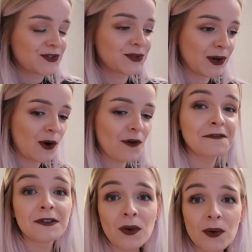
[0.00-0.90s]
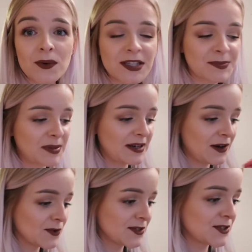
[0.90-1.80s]
so it all flows but it
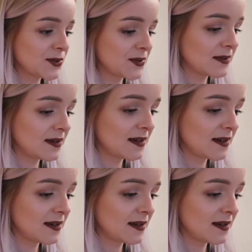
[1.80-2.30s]
also